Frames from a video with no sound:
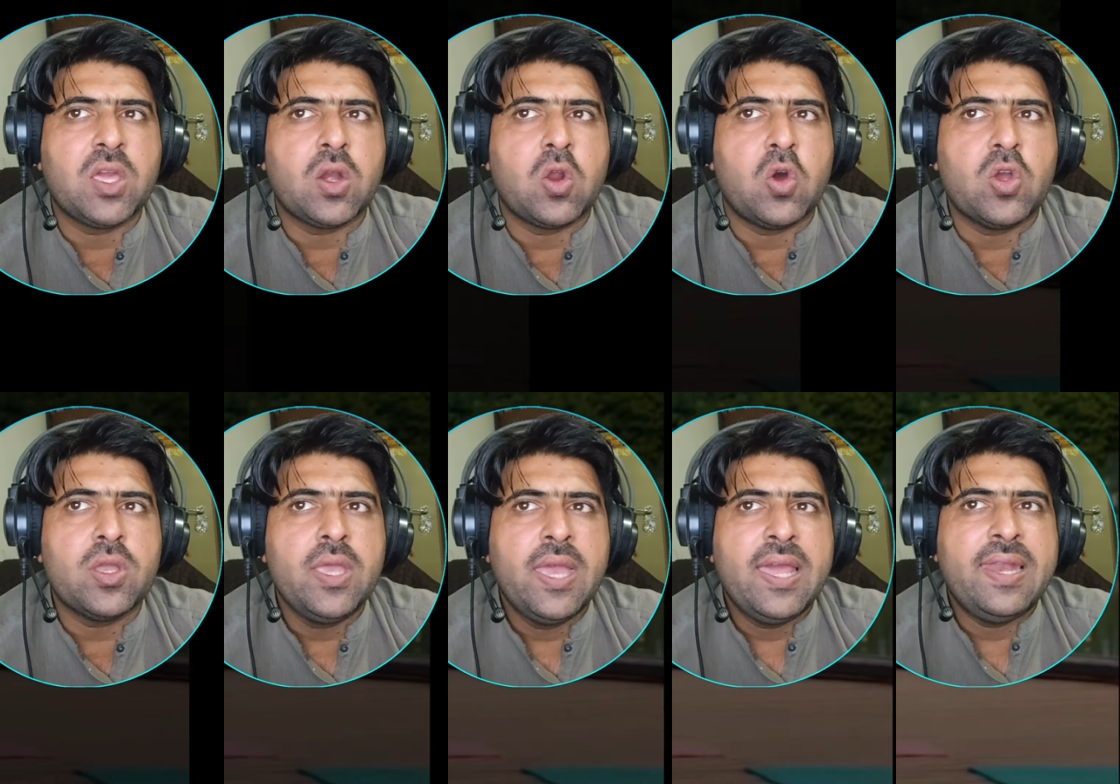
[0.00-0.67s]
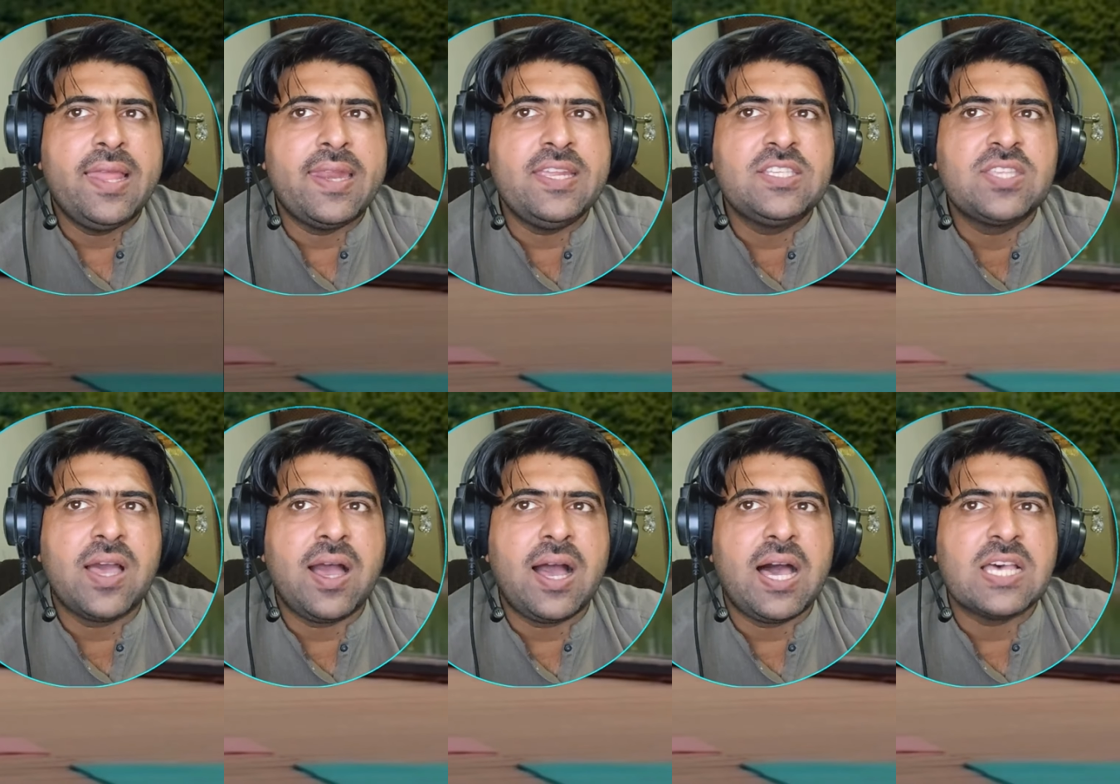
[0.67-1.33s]
wrong?
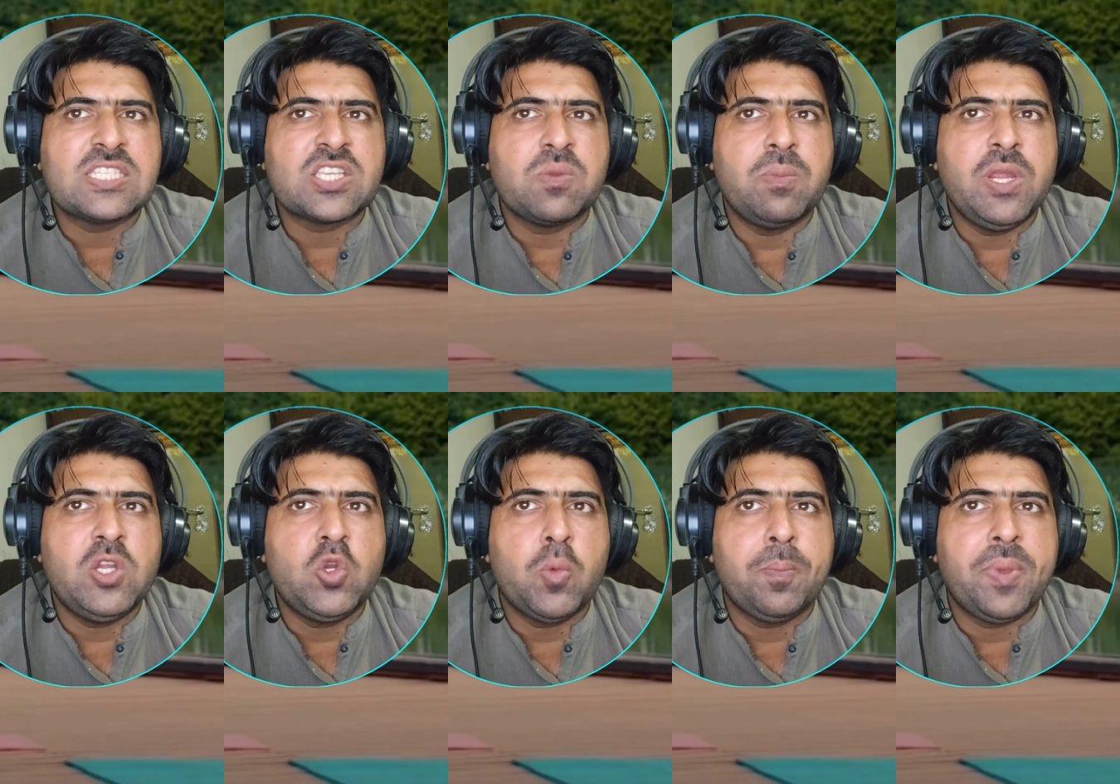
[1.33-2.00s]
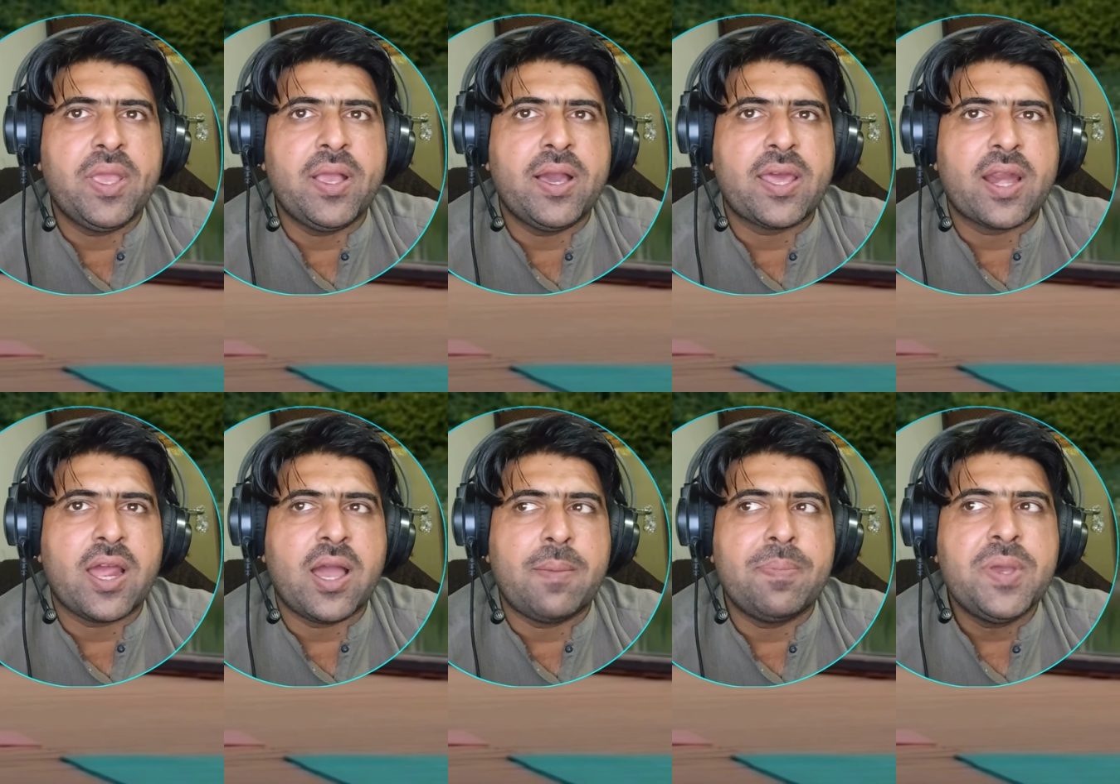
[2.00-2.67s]
Larissa asked me to pick
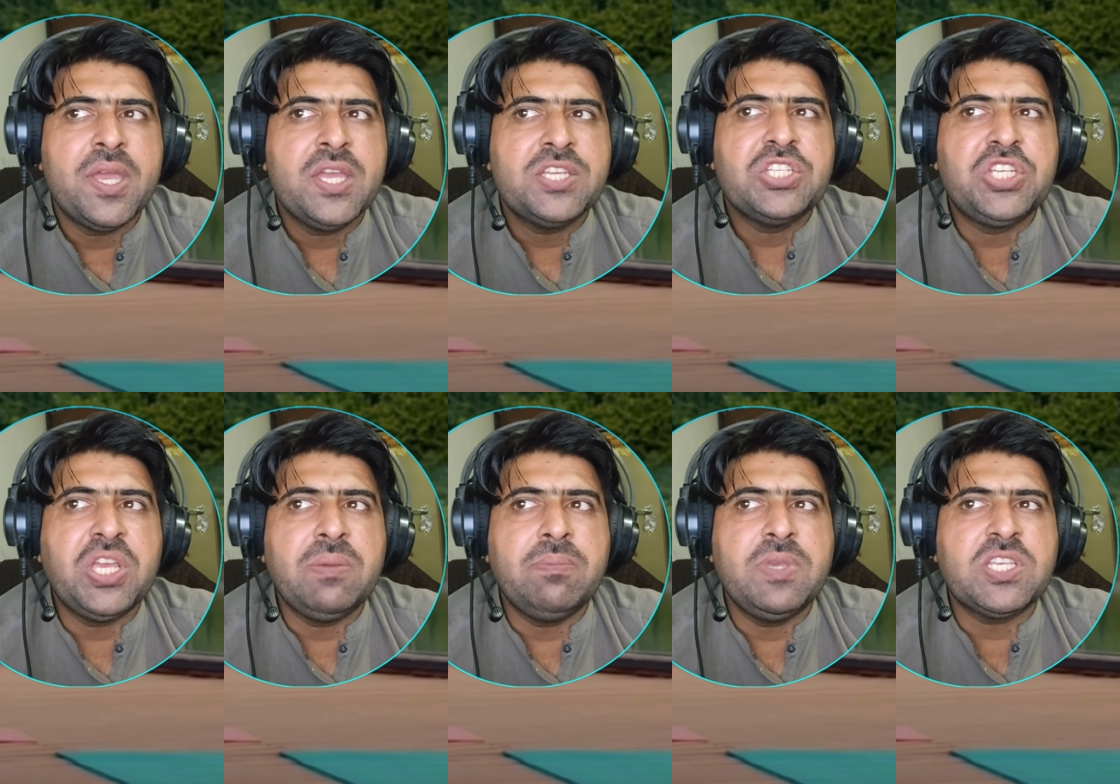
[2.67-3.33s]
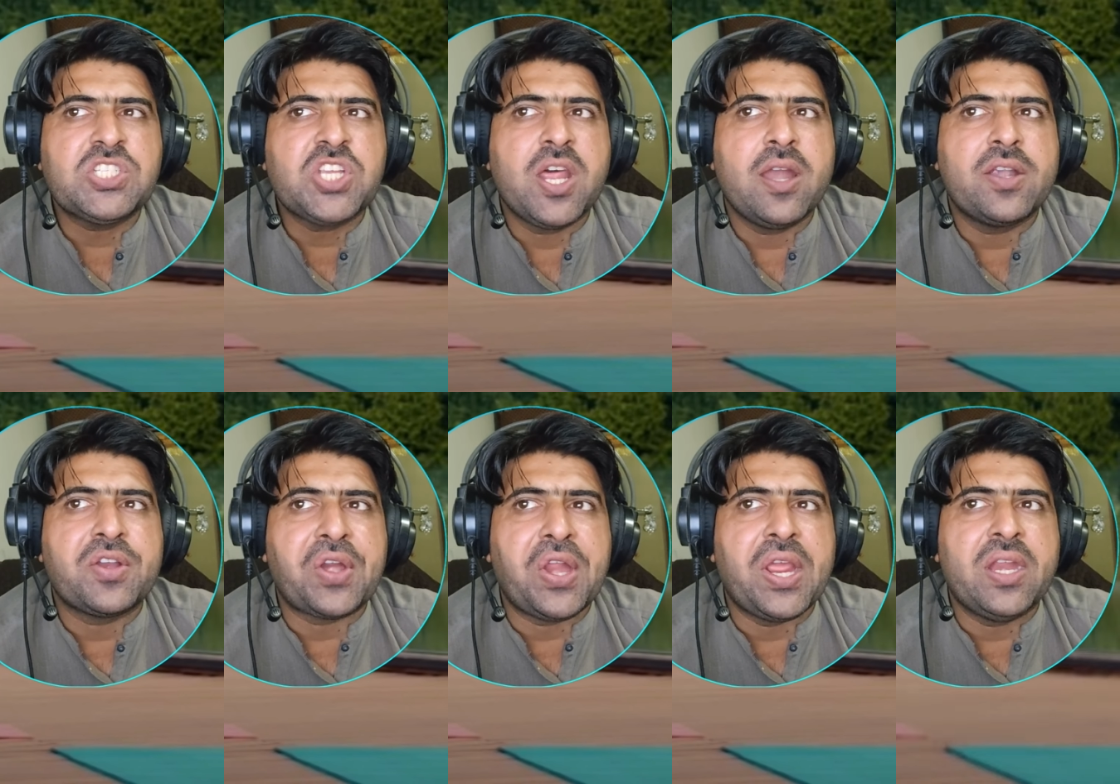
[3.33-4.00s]
her up. She missed
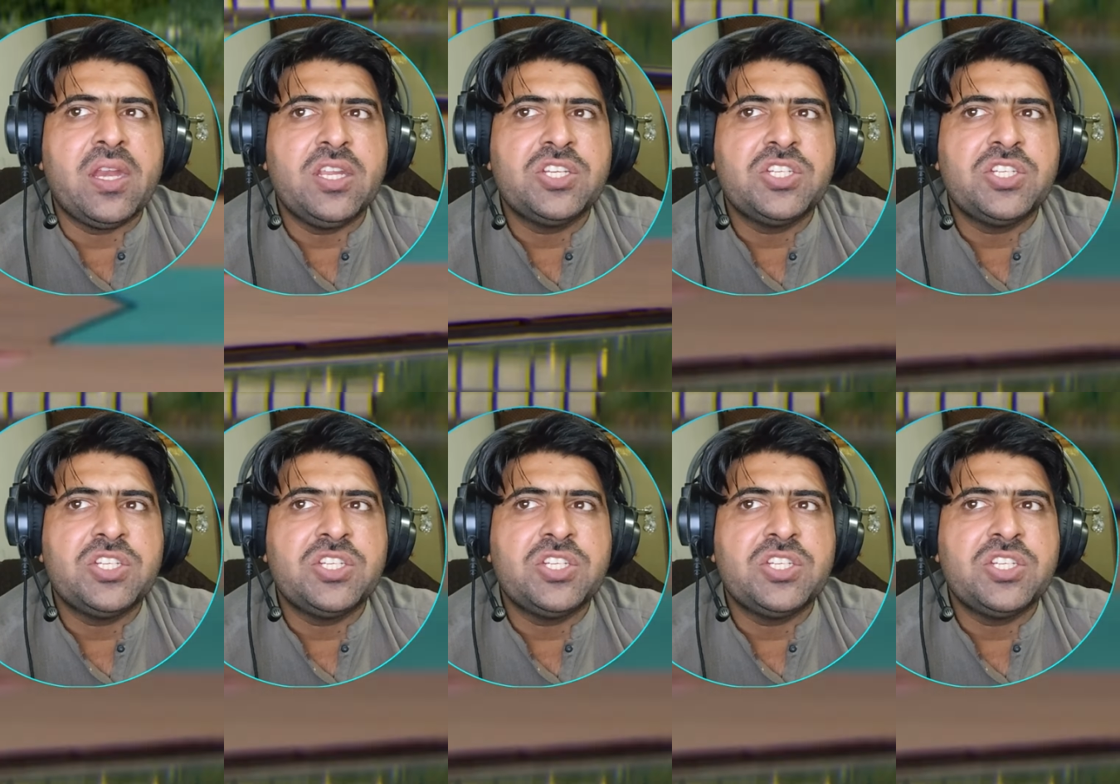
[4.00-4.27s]
her train.